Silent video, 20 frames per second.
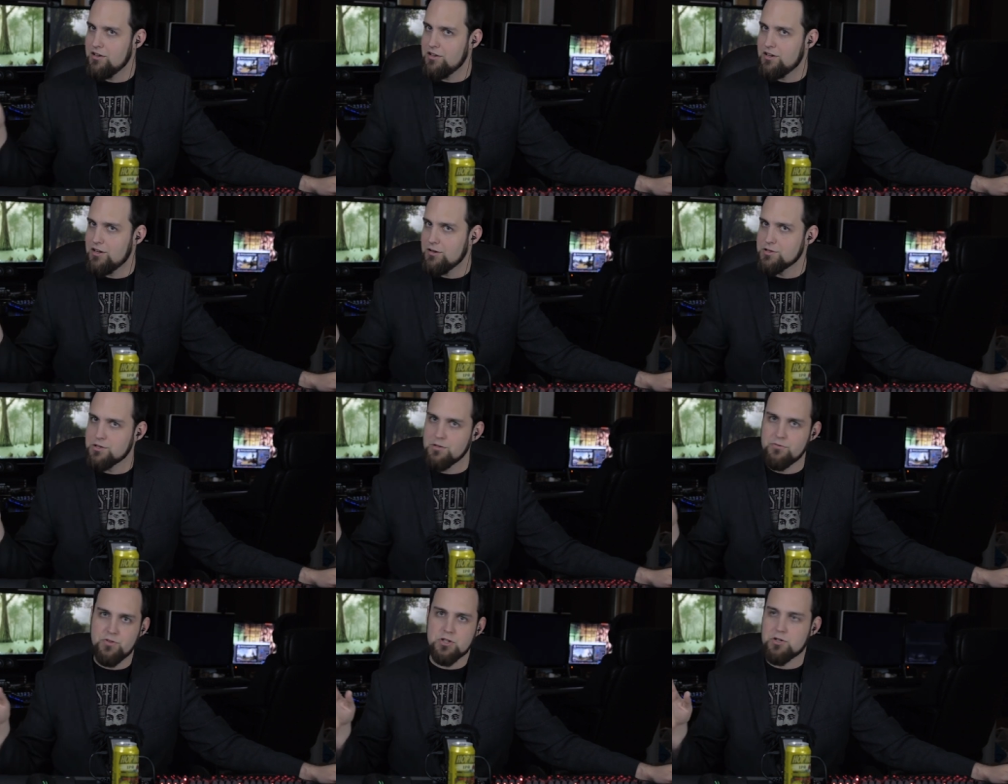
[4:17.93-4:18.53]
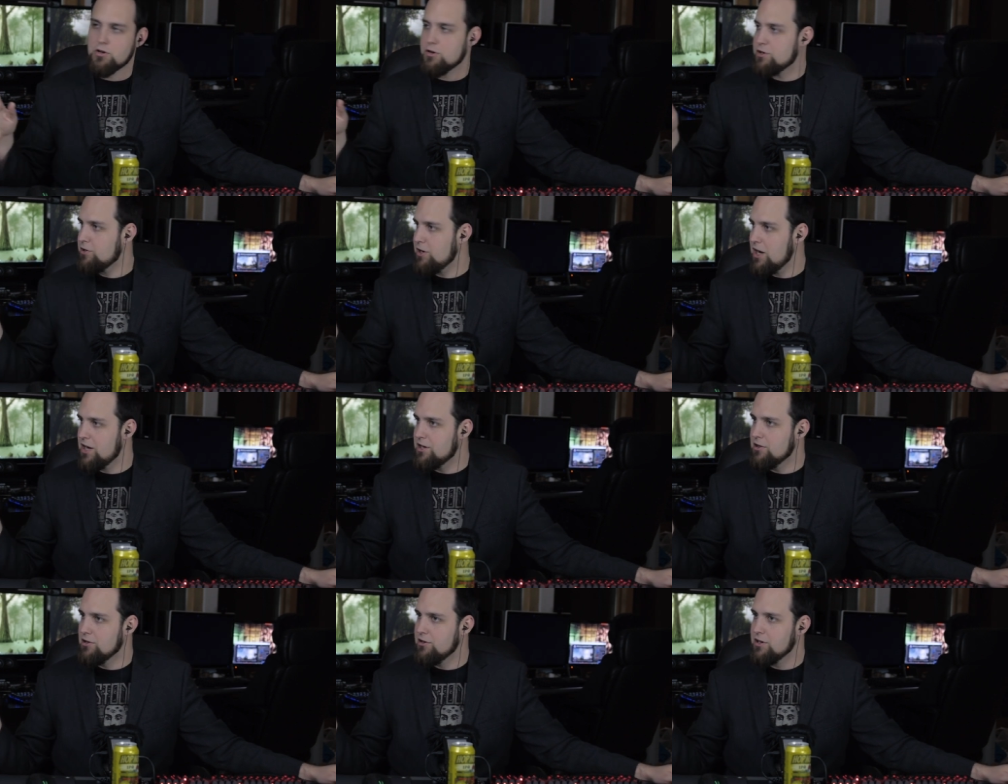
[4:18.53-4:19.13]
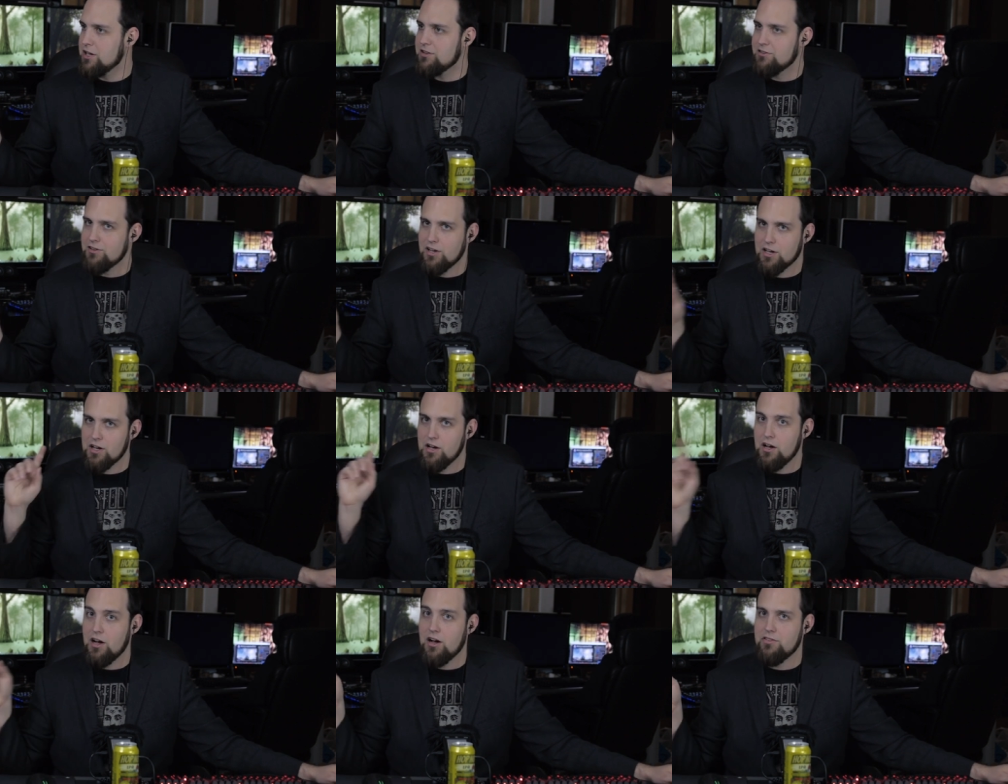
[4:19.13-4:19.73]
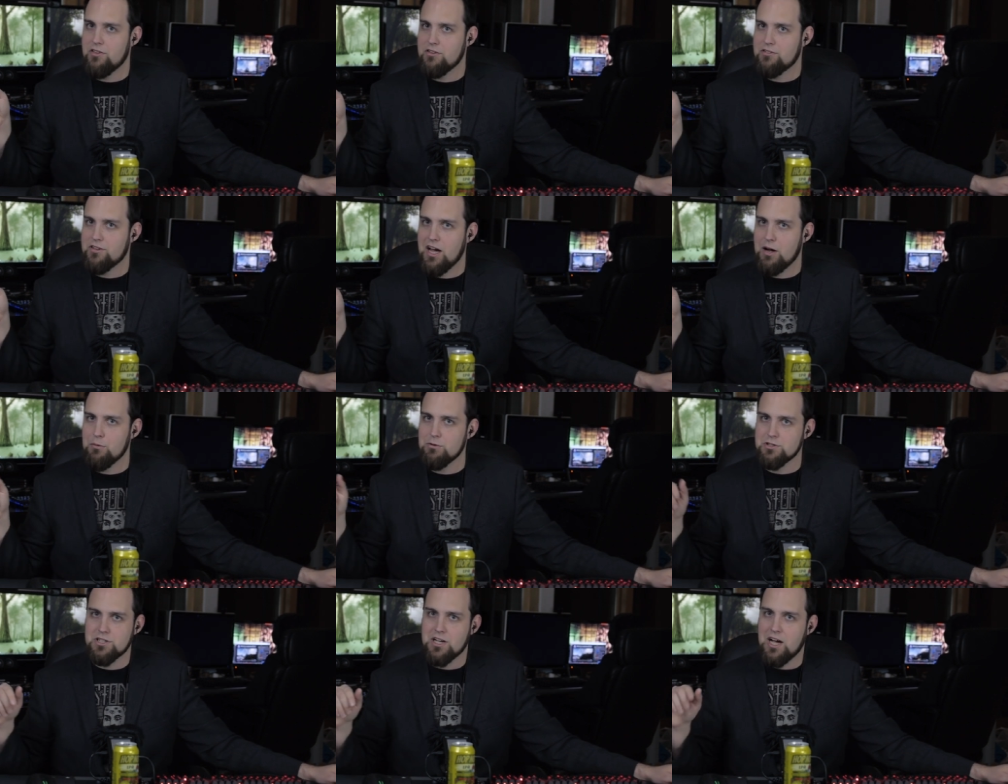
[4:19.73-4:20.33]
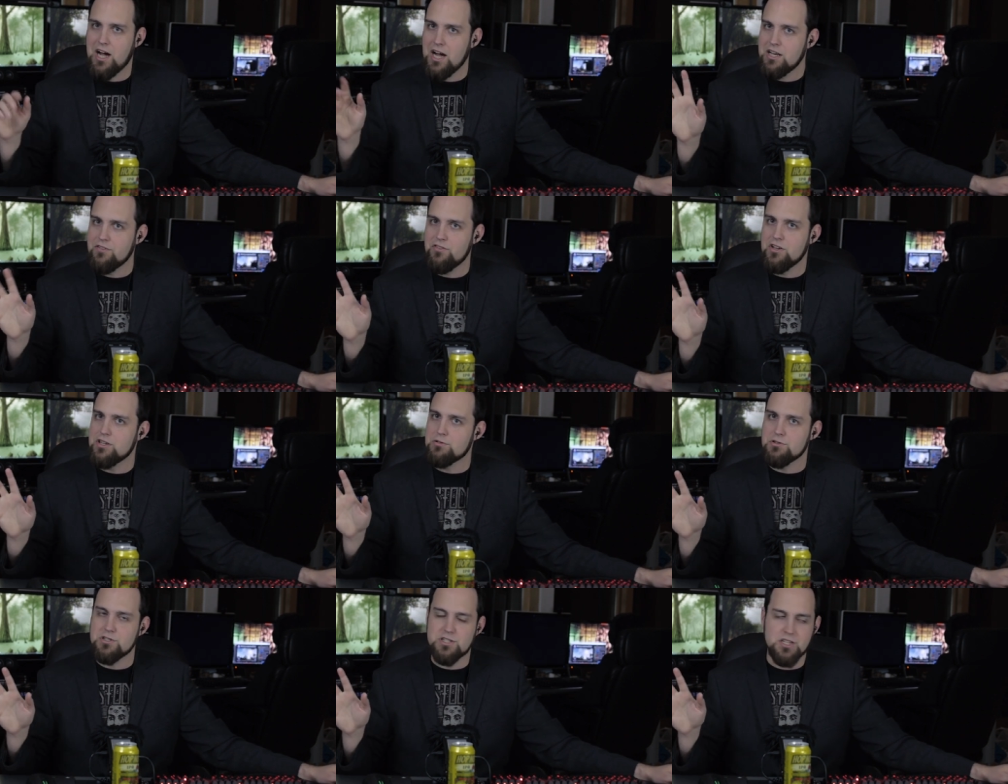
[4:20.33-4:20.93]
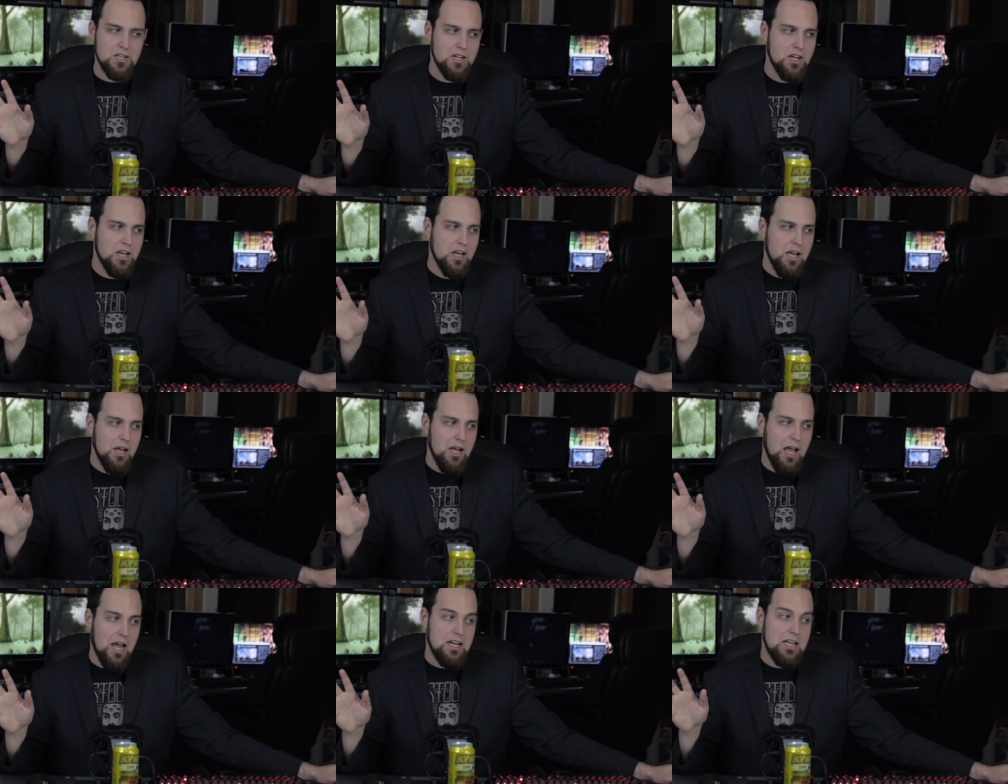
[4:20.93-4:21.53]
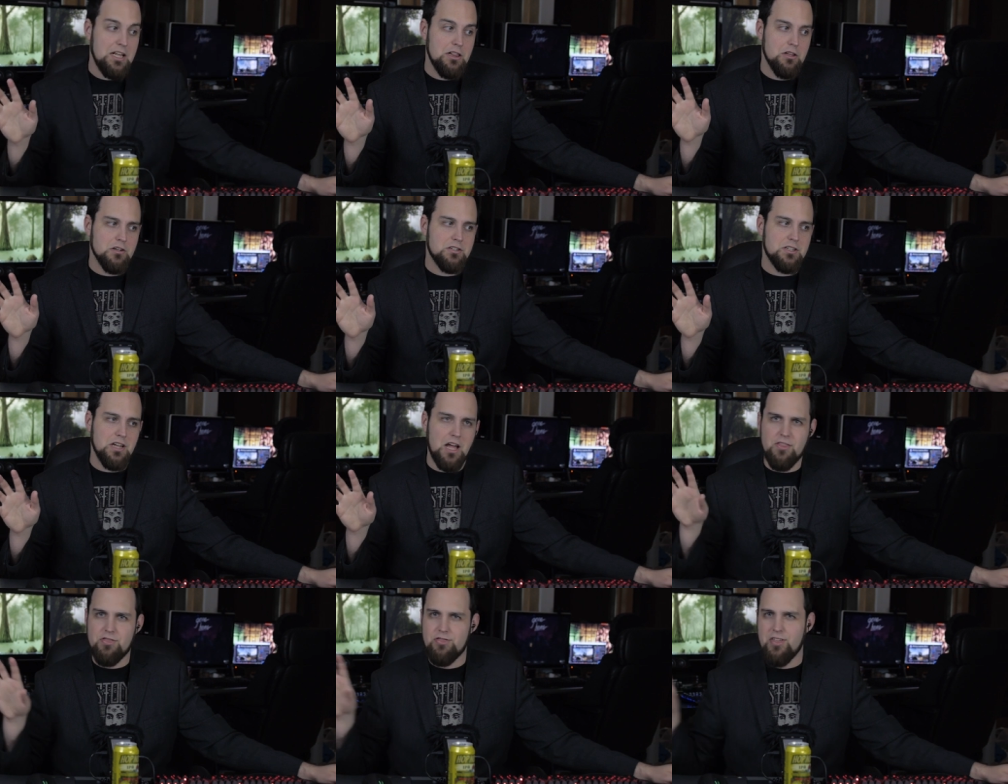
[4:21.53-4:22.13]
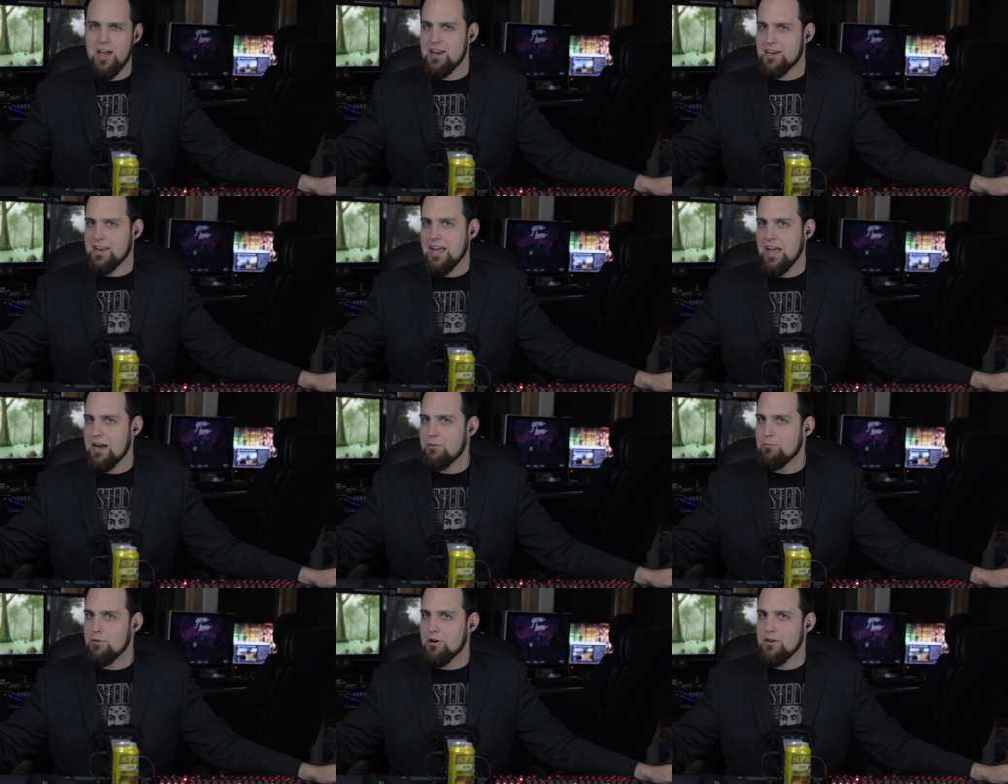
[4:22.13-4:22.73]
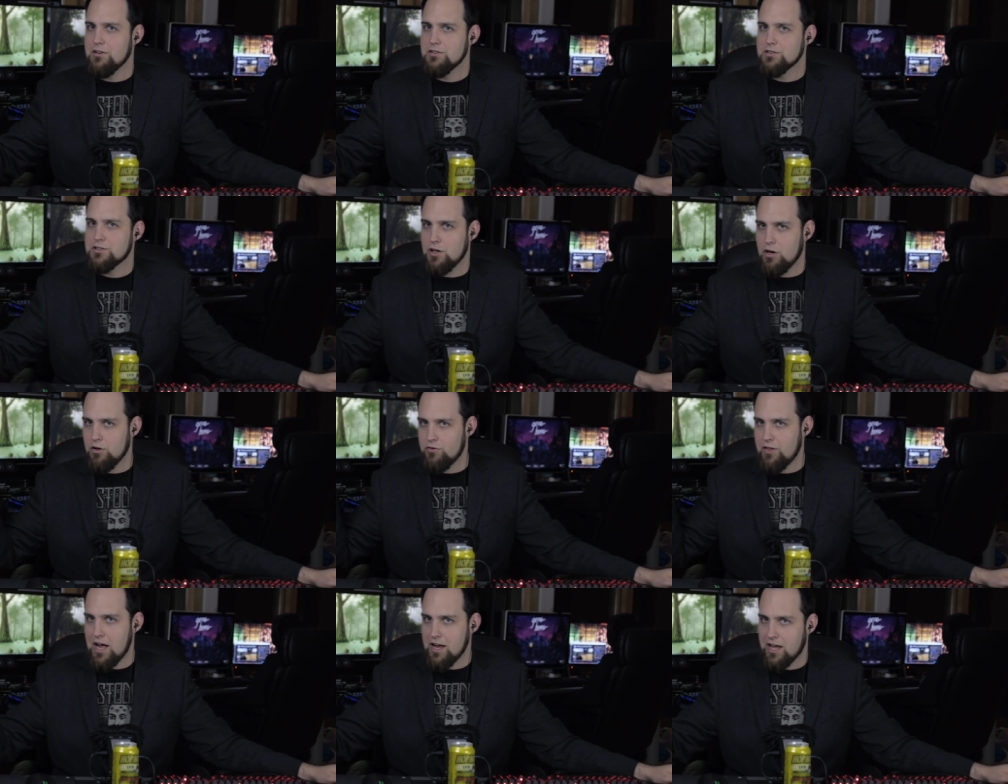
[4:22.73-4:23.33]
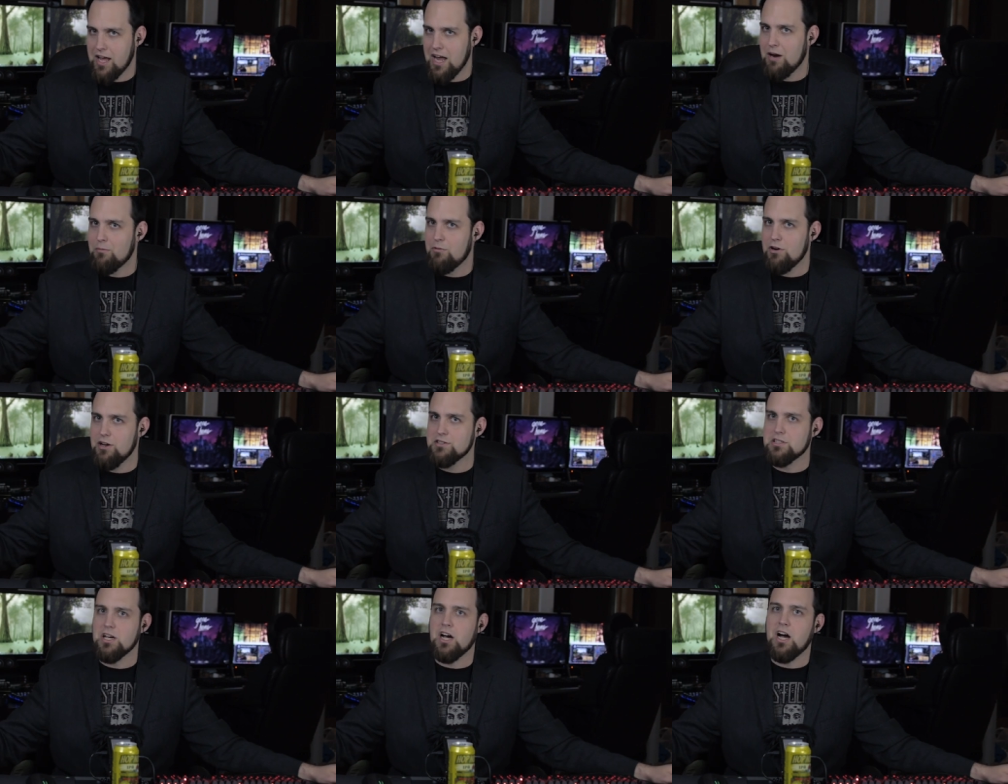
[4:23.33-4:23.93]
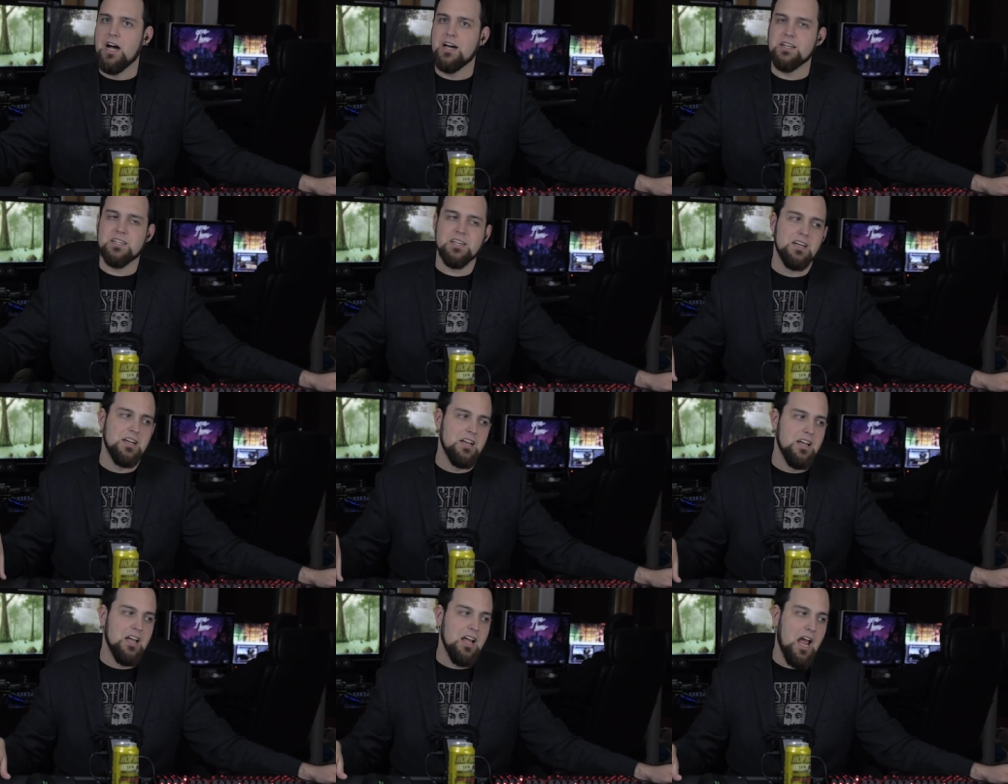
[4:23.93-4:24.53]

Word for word: You know, so if you turn your head to look, it's like, ah, oh, this guy was kind of interested and he looked at that camera. So that camera is hot